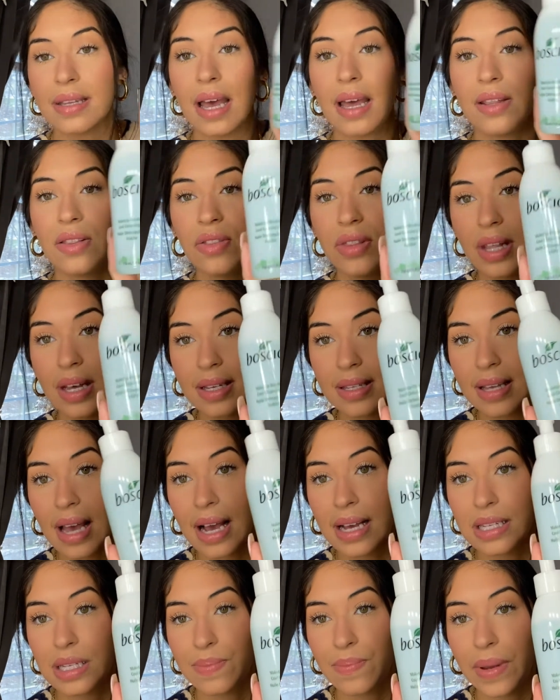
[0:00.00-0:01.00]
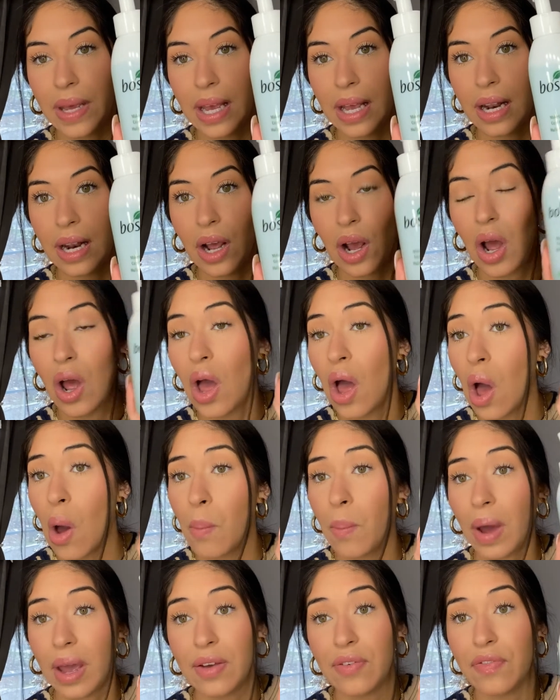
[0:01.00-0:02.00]
and this has been
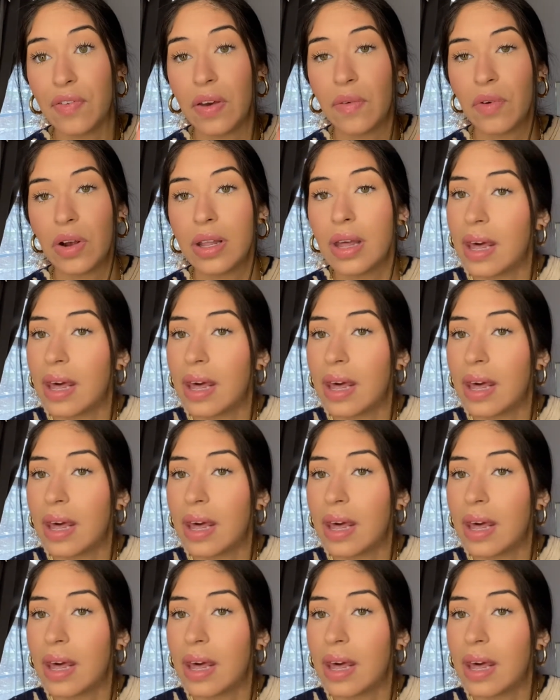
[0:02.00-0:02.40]
my favorite.